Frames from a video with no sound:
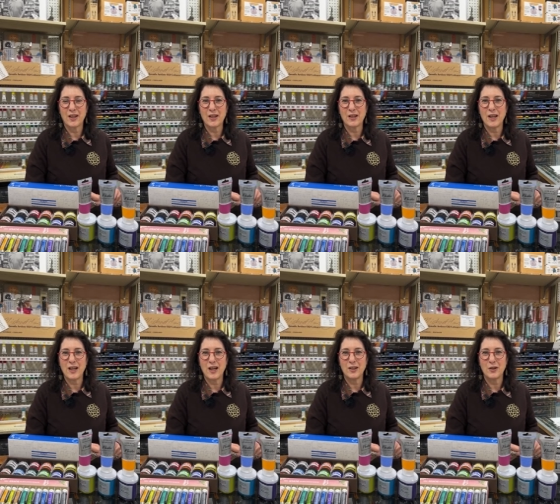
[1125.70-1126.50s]

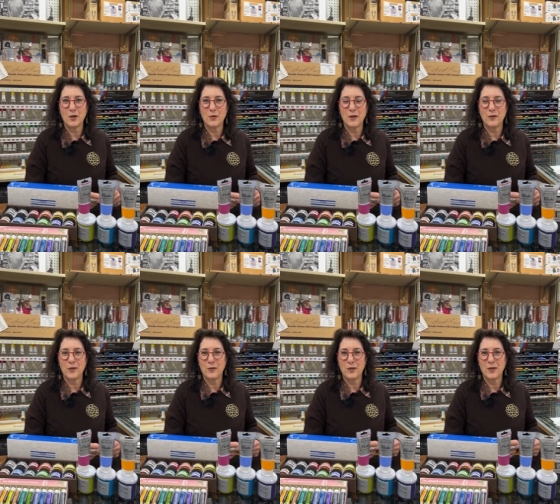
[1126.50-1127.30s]
Let Hannah know
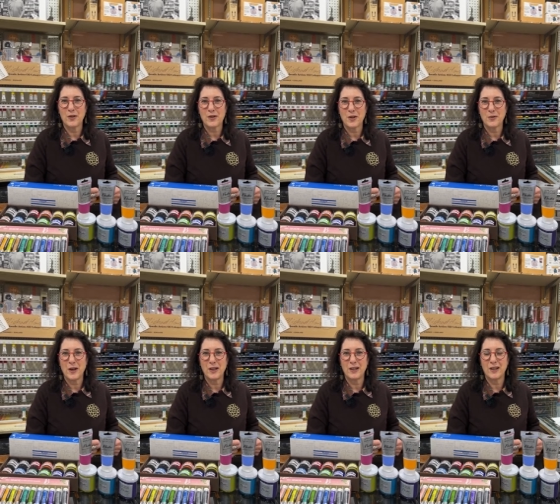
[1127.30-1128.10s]
if everything is all
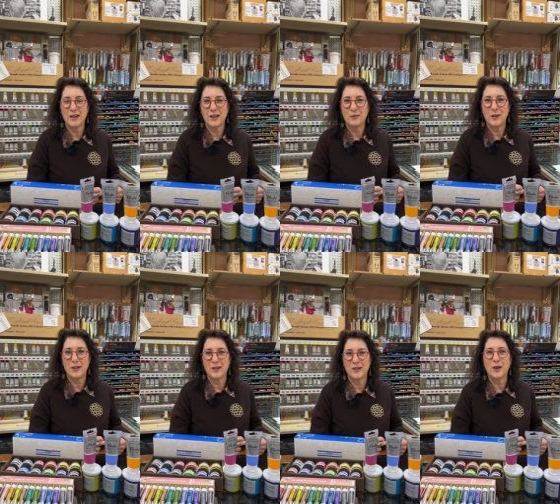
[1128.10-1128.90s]
right, and then we
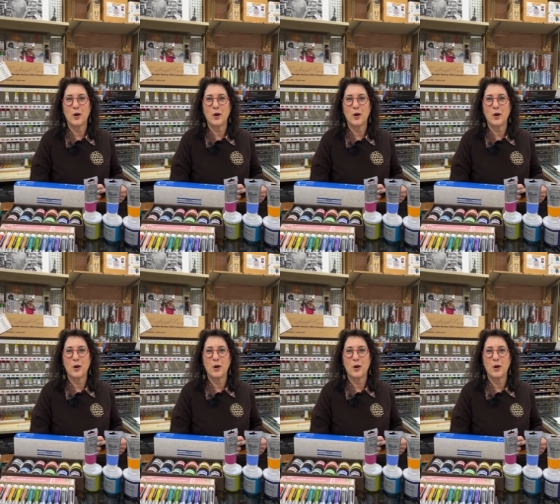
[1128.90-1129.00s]
can.